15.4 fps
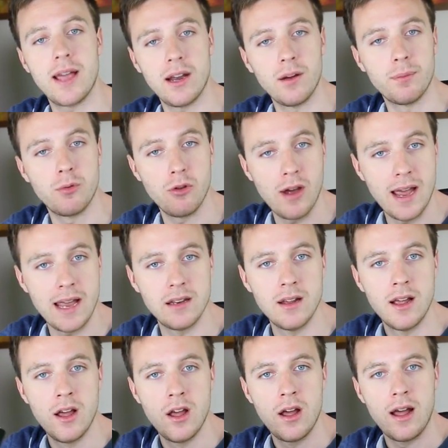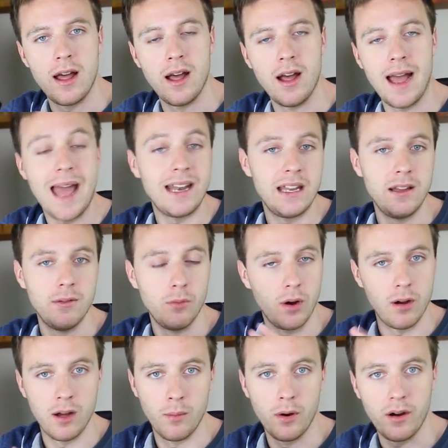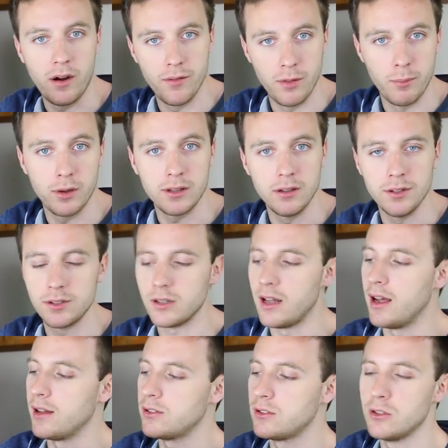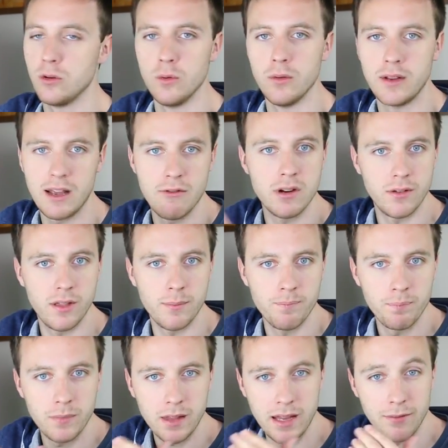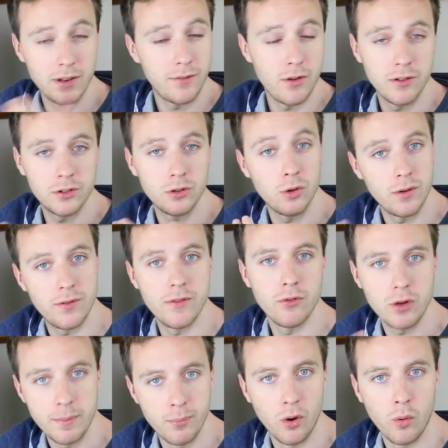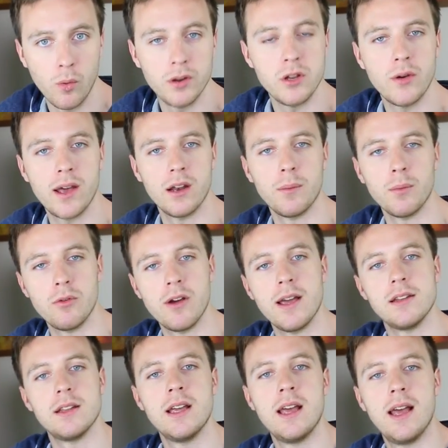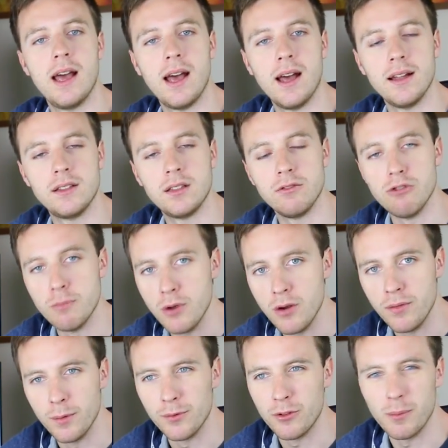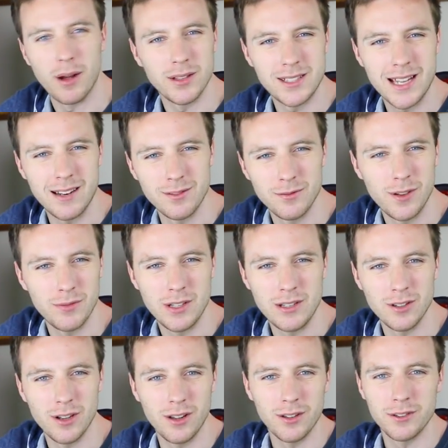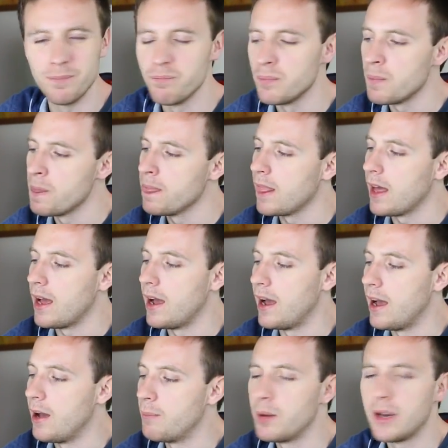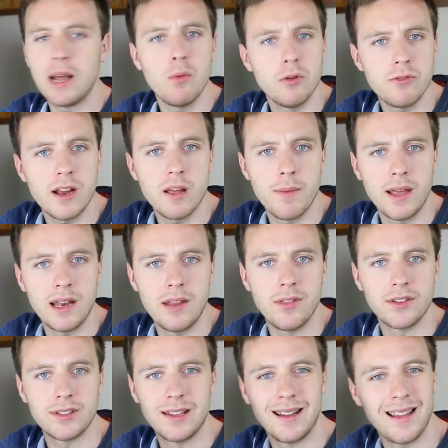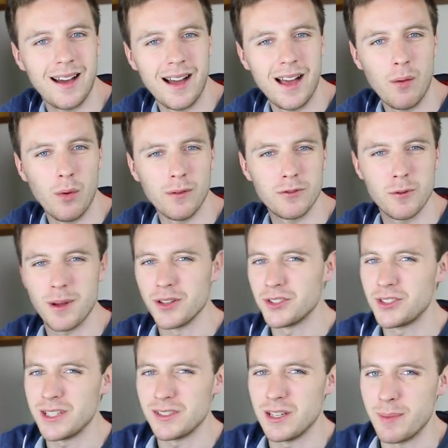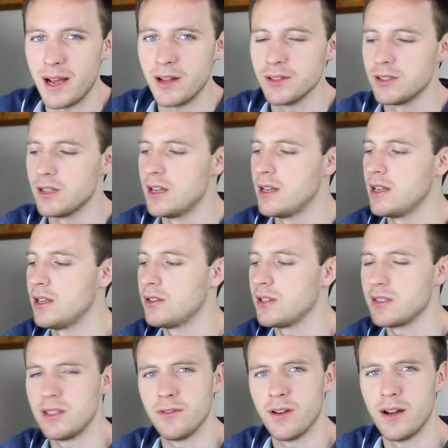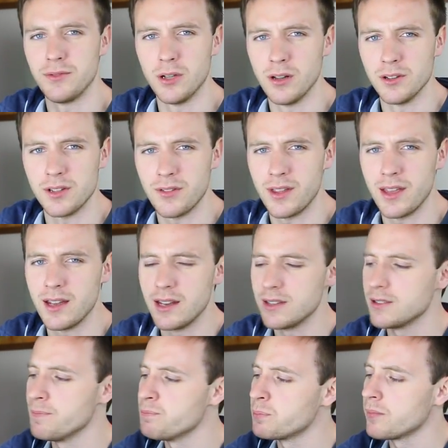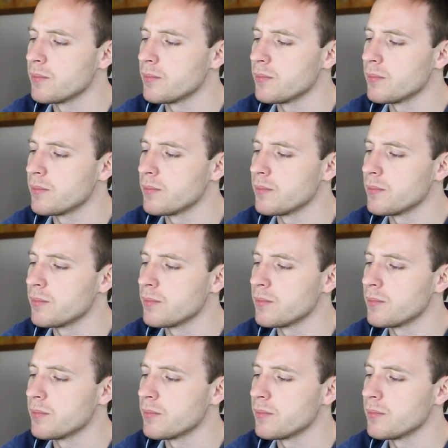upgrade any of the models to get rid of them. Even if you've already bought one, you can upgrade to remove them for about $10-15. But I would recommend getting the slightly higher one for about £60, $65 I think it is,